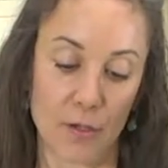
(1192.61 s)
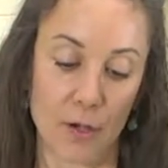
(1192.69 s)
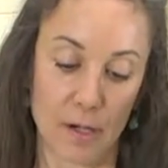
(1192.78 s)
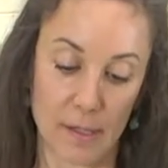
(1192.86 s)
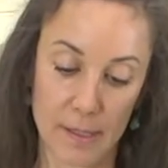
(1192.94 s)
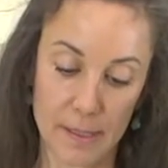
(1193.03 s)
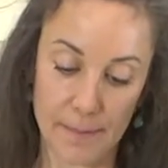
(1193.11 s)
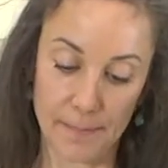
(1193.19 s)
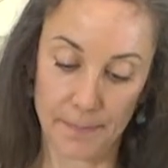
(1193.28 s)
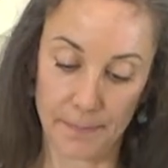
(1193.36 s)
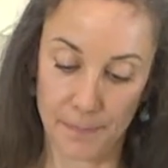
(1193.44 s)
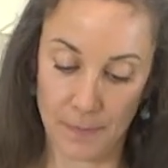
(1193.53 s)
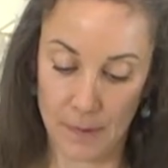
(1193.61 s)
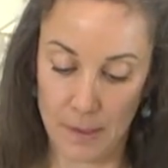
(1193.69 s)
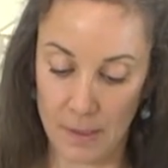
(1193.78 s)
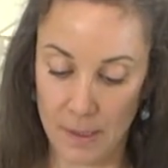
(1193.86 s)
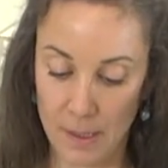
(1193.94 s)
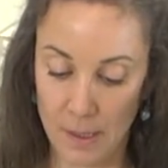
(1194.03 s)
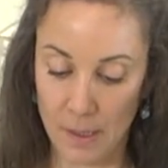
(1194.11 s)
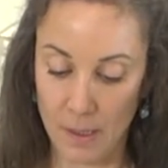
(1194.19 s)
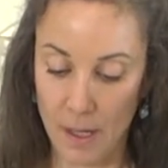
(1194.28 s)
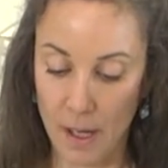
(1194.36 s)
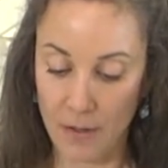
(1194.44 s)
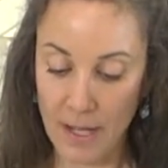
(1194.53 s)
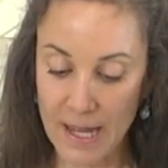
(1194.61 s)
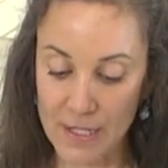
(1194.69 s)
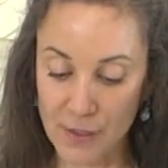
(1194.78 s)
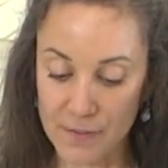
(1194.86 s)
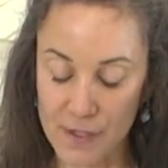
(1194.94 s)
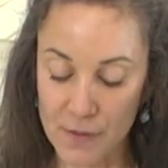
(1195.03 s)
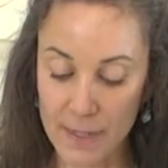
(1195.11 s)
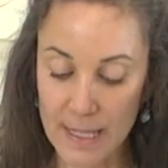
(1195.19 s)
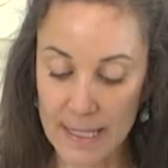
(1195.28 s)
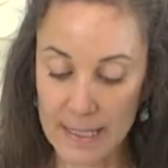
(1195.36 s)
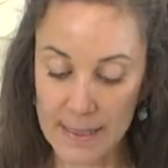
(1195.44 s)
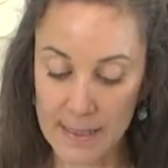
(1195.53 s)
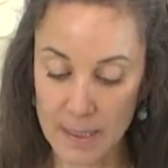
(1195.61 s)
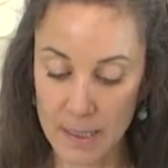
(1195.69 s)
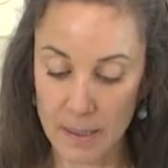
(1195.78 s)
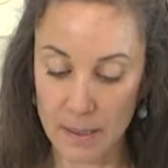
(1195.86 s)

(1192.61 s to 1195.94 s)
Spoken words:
garden. Okay, so I've squeezed